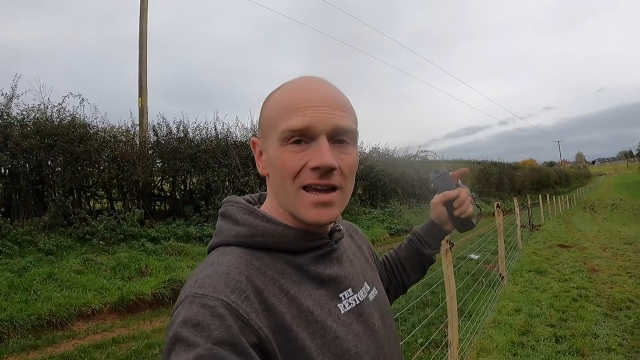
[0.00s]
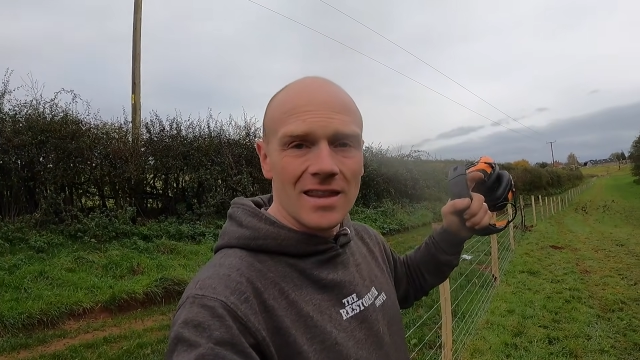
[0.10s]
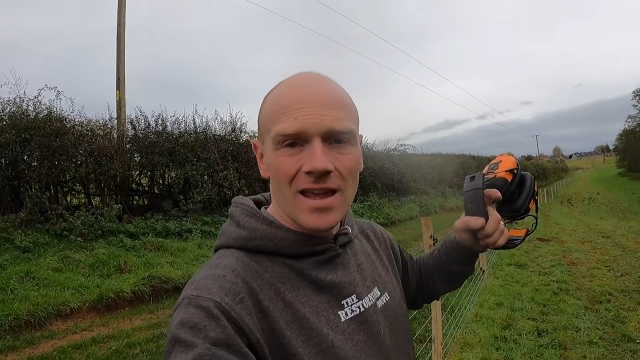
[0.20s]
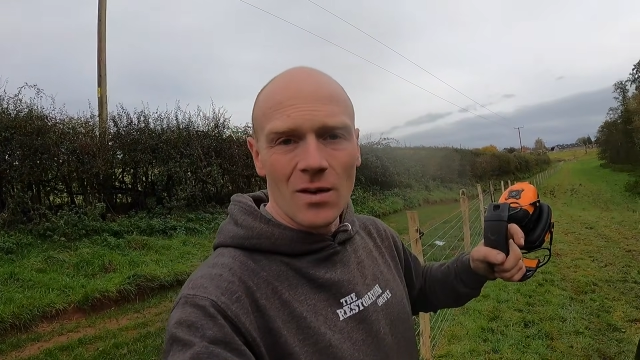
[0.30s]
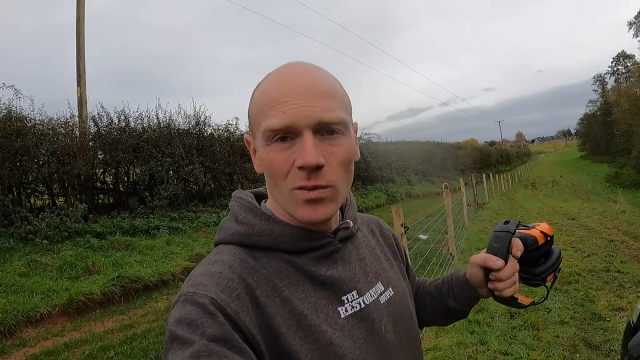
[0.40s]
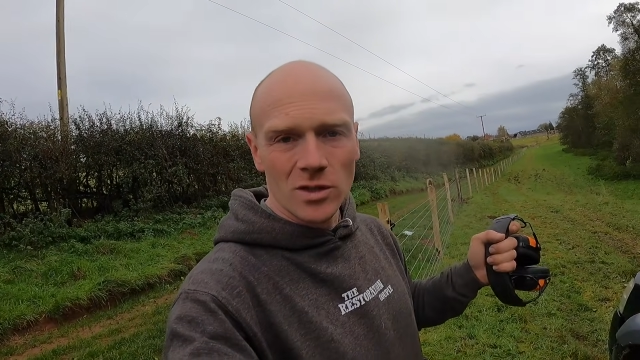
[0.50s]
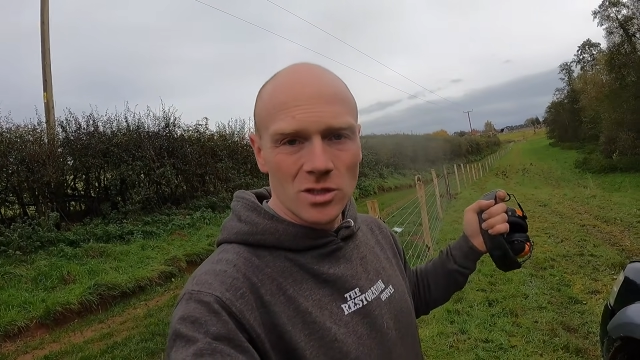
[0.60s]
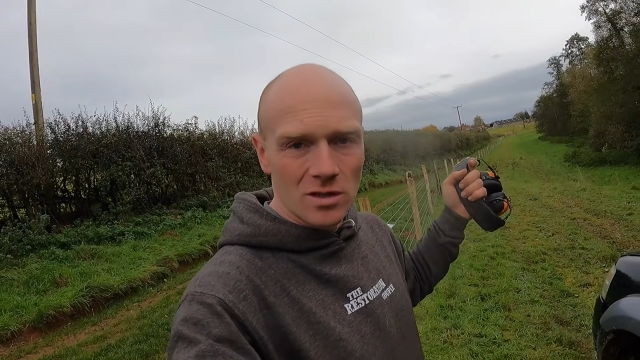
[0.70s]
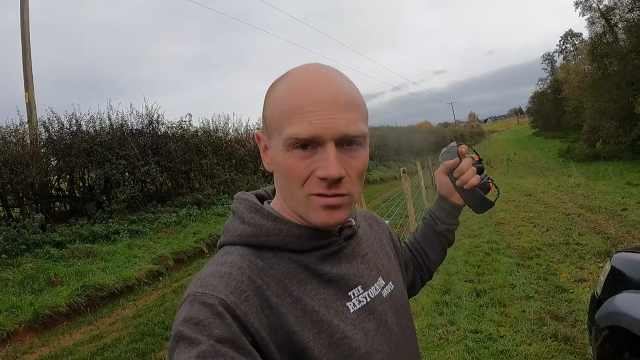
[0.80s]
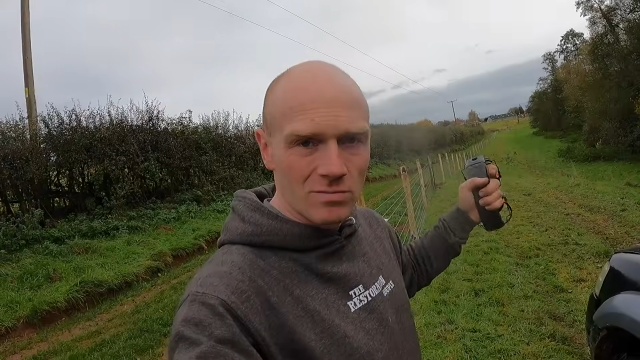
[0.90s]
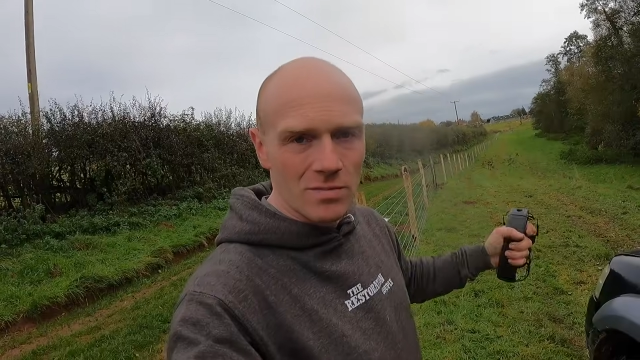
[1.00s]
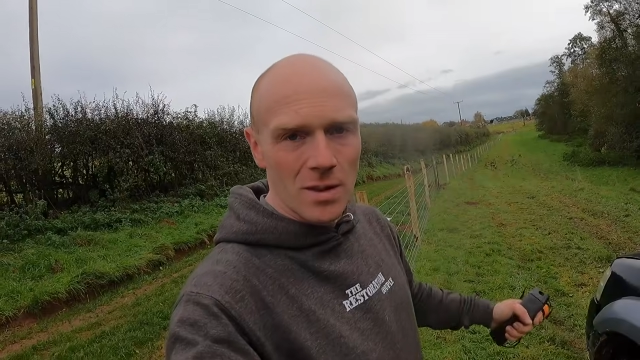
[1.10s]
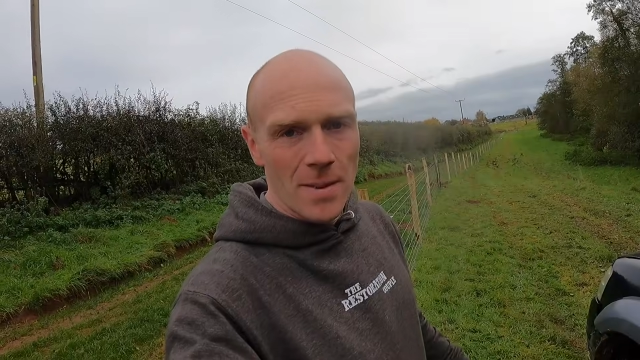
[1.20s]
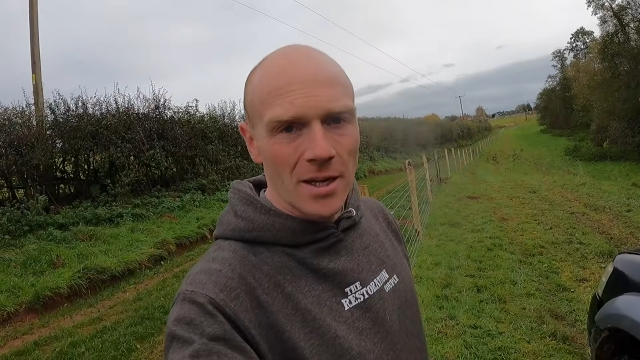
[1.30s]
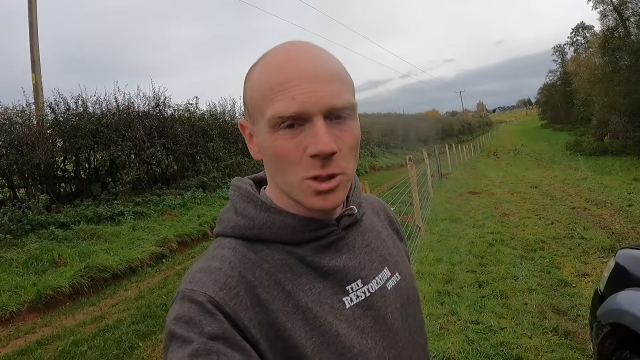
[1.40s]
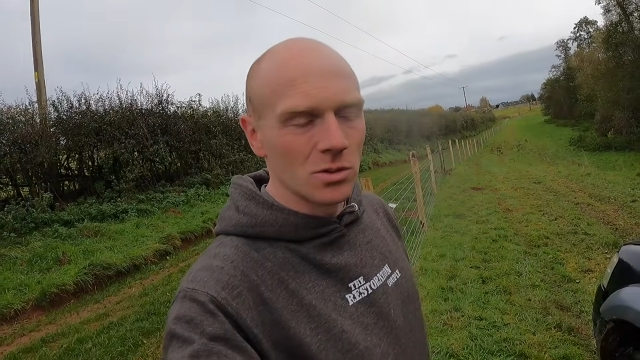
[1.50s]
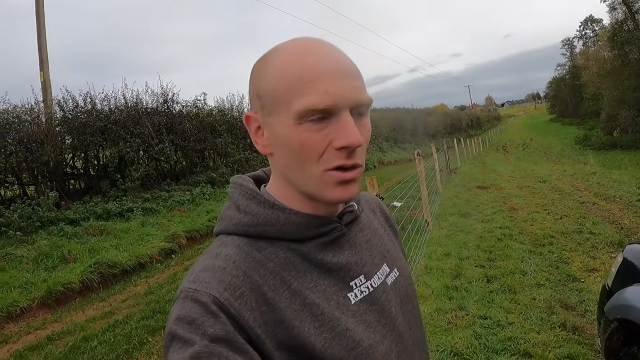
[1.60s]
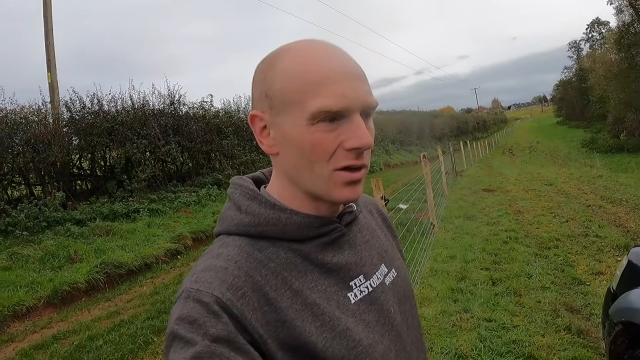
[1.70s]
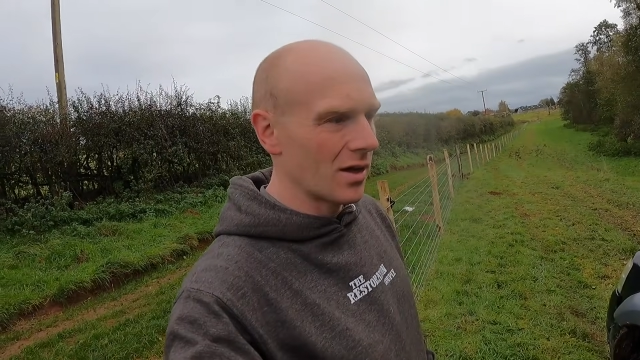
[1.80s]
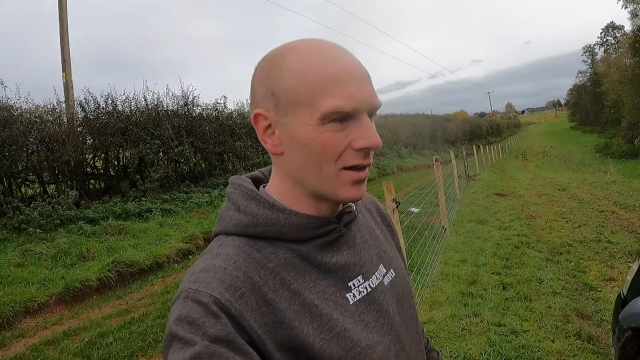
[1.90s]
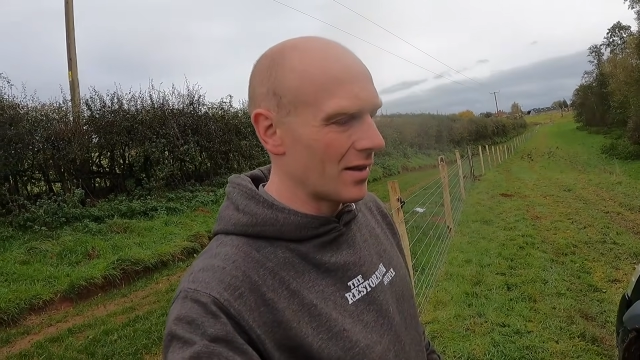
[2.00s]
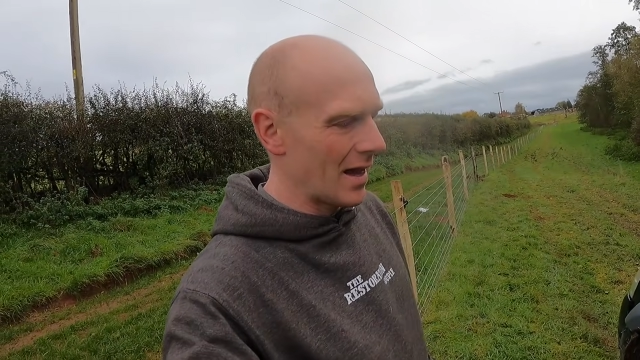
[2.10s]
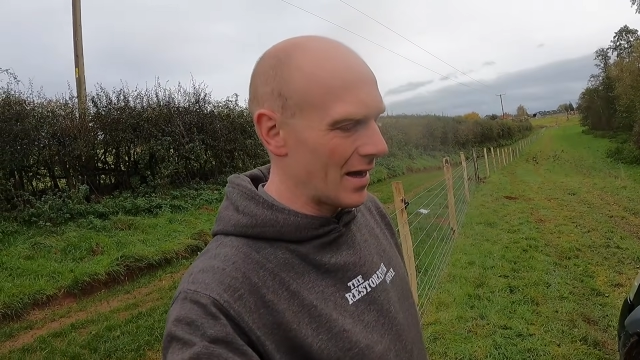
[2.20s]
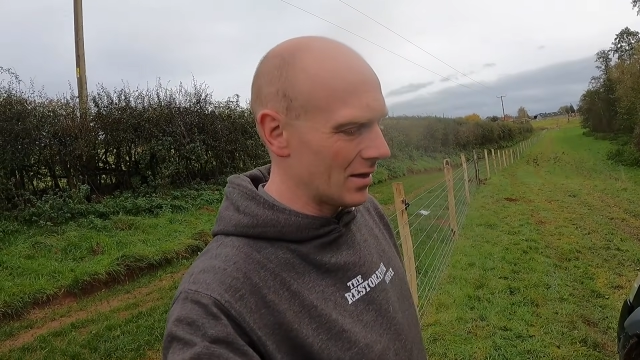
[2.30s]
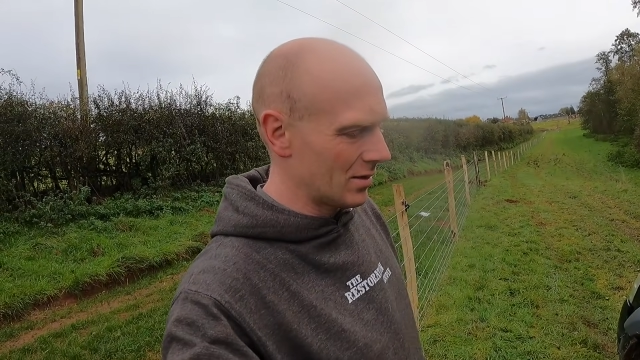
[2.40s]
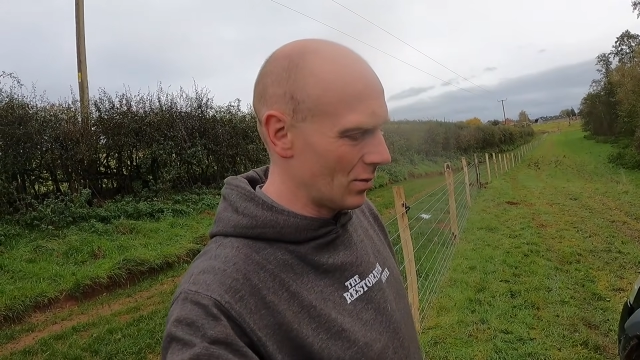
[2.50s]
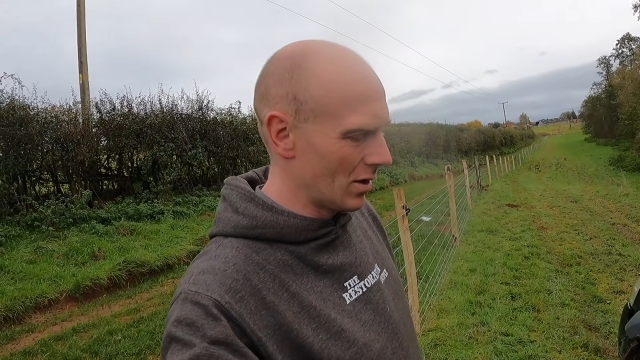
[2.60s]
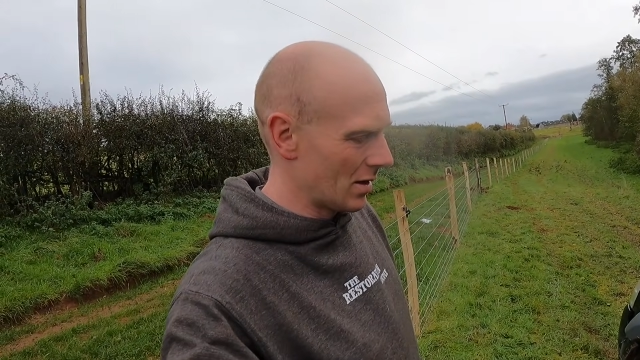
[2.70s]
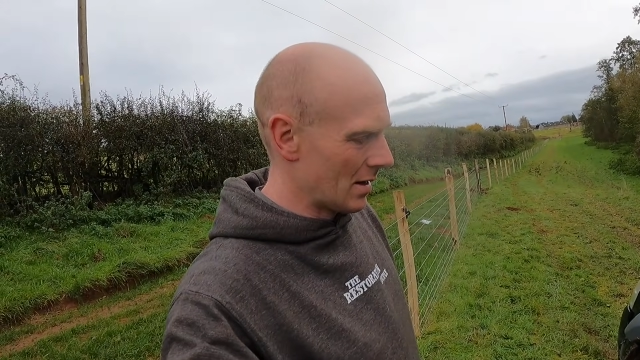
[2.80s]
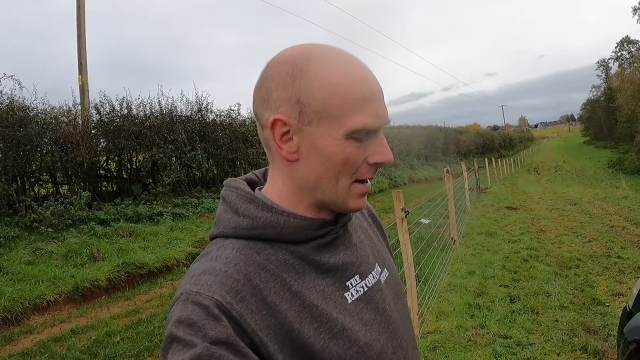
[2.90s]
in there with just the petrol knocker, the hand one,